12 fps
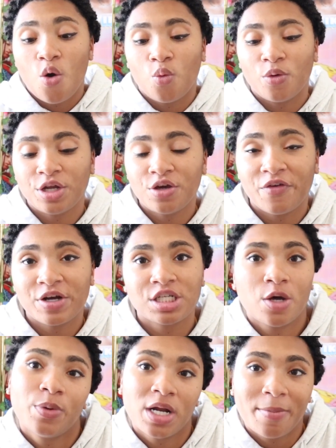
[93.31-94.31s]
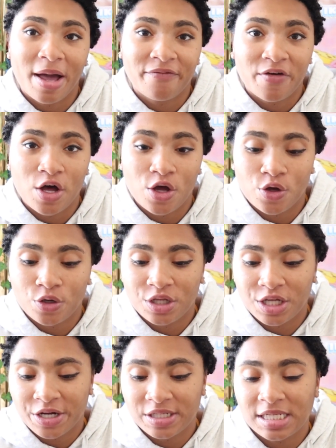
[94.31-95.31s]
When you first open up my
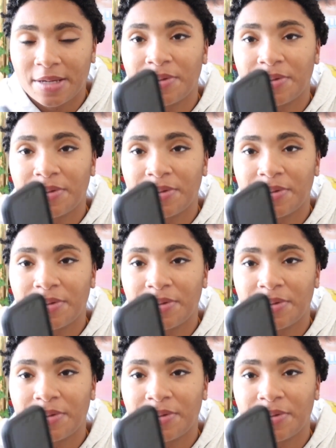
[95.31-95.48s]
phone, there's a